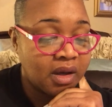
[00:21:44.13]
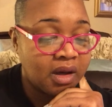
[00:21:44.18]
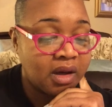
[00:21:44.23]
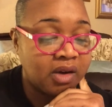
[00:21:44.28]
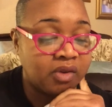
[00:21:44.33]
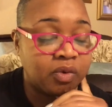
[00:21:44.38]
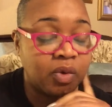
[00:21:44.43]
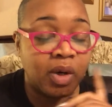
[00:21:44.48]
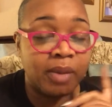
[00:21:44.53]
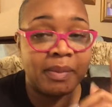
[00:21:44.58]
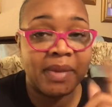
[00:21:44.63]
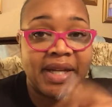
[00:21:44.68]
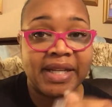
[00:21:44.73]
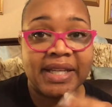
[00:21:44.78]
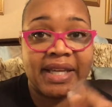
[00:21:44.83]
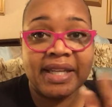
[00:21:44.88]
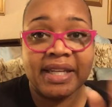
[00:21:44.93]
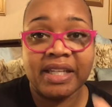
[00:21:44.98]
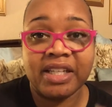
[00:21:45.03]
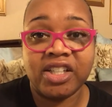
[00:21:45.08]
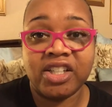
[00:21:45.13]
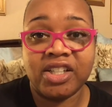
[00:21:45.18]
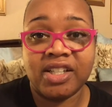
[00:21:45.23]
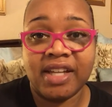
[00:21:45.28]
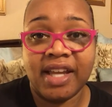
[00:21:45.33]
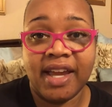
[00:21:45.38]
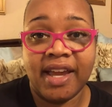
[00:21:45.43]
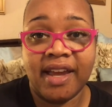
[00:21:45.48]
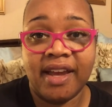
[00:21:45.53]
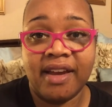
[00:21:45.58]
of what my daddy couldn't
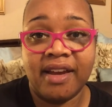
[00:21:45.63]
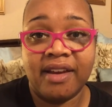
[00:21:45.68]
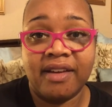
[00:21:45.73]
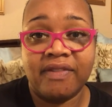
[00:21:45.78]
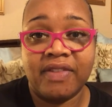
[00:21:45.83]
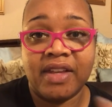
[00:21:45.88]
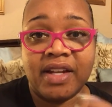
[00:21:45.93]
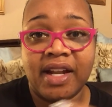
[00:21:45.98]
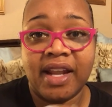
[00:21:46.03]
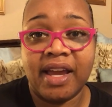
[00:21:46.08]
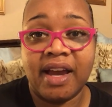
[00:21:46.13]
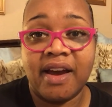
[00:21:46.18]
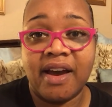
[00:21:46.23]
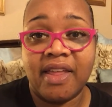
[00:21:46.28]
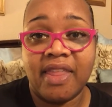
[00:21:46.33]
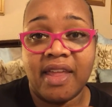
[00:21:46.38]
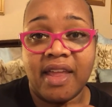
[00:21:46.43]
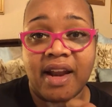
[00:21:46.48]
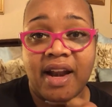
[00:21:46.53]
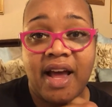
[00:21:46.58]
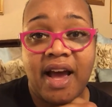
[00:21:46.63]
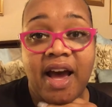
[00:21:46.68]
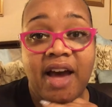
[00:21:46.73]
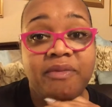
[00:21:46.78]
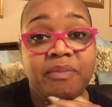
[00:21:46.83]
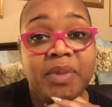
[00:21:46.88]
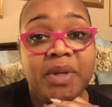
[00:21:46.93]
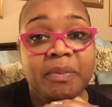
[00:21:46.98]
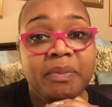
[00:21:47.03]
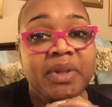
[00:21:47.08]
have, that now
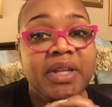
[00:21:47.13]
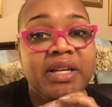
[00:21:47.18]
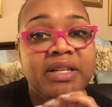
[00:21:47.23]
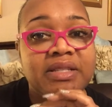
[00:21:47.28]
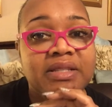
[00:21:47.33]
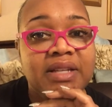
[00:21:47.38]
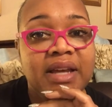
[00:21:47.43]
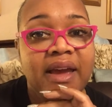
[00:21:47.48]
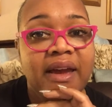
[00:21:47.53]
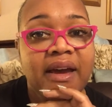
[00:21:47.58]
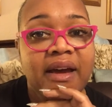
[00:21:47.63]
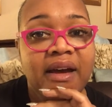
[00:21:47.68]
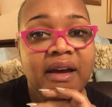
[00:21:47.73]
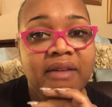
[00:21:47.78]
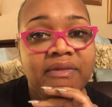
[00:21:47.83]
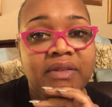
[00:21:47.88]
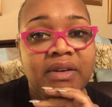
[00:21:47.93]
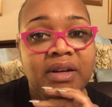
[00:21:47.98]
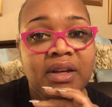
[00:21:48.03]
I've been blessed to have,